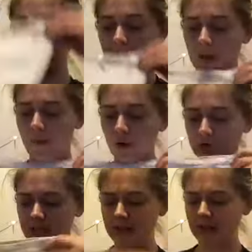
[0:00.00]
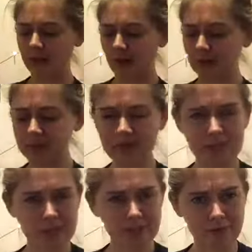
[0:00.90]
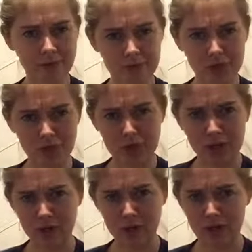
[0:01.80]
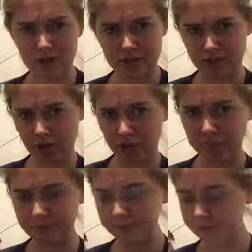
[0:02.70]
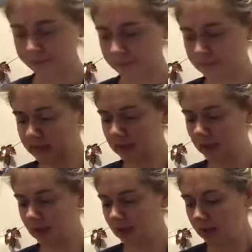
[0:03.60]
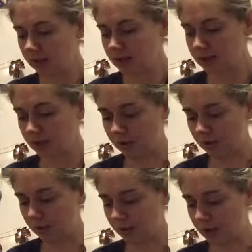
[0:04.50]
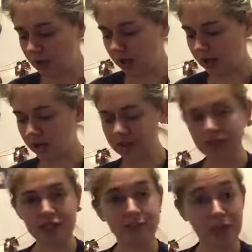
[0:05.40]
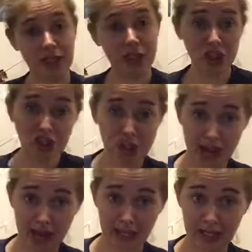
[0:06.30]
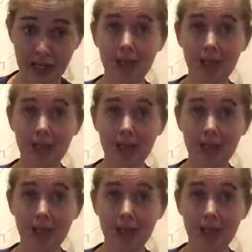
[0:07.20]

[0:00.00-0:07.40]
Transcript: like emotionally said, you know, I'm saving myself from a situation that causes me harm. So I know this is pretty chatty